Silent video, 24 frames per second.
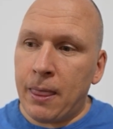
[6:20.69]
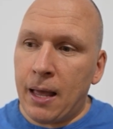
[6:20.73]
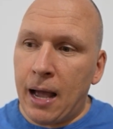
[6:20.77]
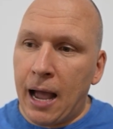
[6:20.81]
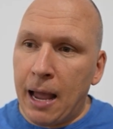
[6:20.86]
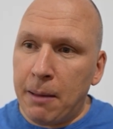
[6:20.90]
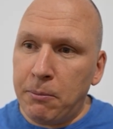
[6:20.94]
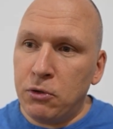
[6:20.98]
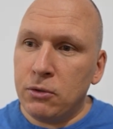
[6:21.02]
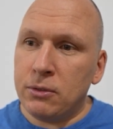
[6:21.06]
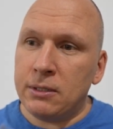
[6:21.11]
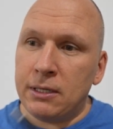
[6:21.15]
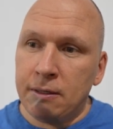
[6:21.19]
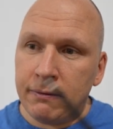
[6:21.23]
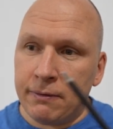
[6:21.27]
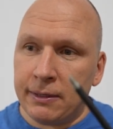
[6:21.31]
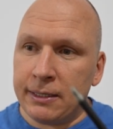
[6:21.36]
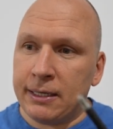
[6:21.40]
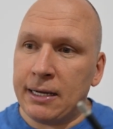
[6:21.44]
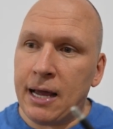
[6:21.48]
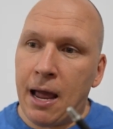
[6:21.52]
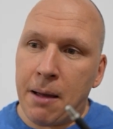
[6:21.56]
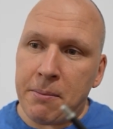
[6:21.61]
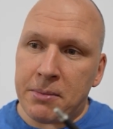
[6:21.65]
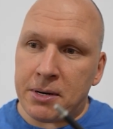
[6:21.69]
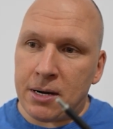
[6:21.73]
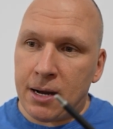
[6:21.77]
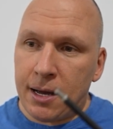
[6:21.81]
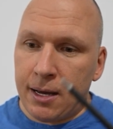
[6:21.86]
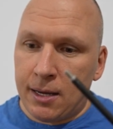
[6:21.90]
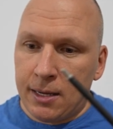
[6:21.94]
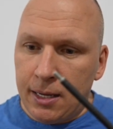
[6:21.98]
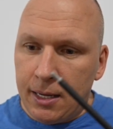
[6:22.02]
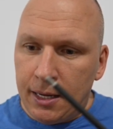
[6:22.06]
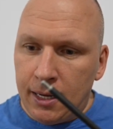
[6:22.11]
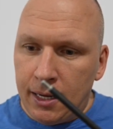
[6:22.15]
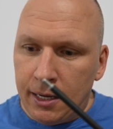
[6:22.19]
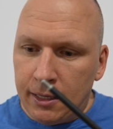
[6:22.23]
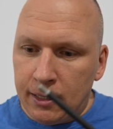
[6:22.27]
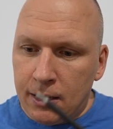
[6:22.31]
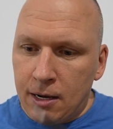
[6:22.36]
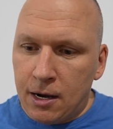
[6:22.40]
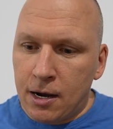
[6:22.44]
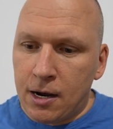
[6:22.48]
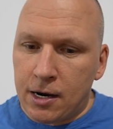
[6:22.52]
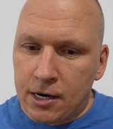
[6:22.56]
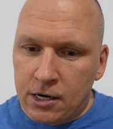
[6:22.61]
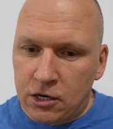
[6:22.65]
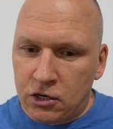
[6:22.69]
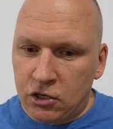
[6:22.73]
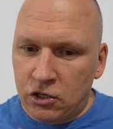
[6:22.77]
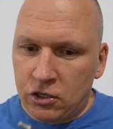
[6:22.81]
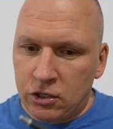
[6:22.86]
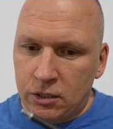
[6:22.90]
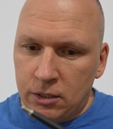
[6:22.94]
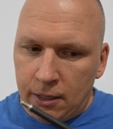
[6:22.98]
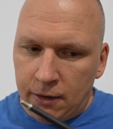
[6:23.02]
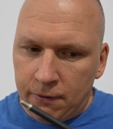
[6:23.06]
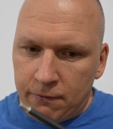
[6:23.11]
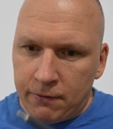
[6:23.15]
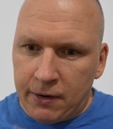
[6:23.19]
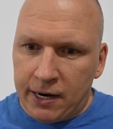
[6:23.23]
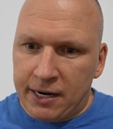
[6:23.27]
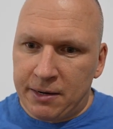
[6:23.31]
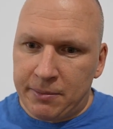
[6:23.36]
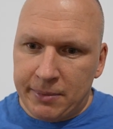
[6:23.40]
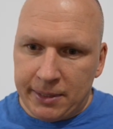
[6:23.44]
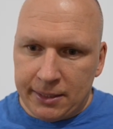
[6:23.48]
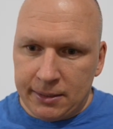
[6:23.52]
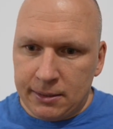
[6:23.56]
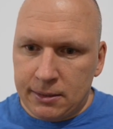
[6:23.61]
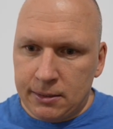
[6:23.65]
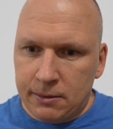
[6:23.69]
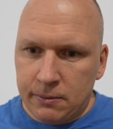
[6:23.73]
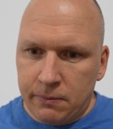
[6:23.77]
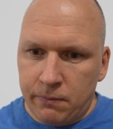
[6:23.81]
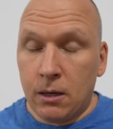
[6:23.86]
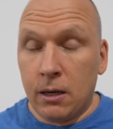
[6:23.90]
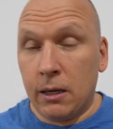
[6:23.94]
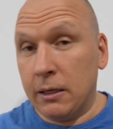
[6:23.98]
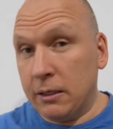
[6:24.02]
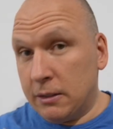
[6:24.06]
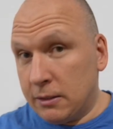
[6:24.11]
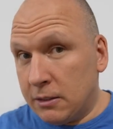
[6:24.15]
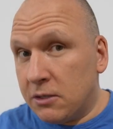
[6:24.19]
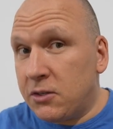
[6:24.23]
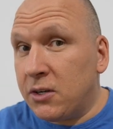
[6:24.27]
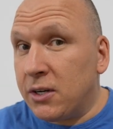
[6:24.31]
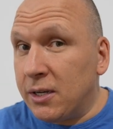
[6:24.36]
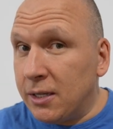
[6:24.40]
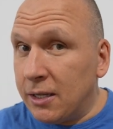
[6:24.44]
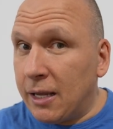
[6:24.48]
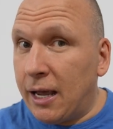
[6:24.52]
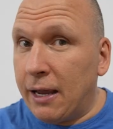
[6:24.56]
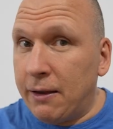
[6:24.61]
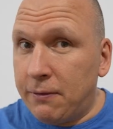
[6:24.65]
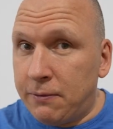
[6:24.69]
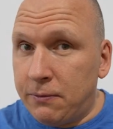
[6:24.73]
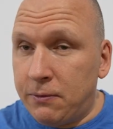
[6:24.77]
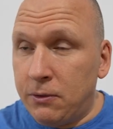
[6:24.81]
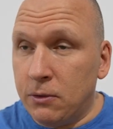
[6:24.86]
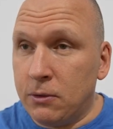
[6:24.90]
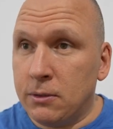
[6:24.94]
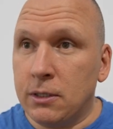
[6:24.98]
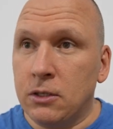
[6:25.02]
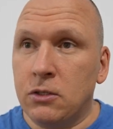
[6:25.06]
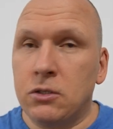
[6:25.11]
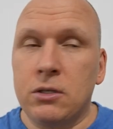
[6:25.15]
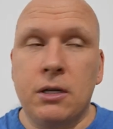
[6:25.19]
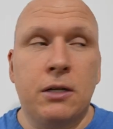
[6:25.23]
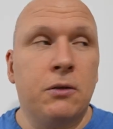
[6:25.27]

I'm using the camera in harsh environments and it's real life usage.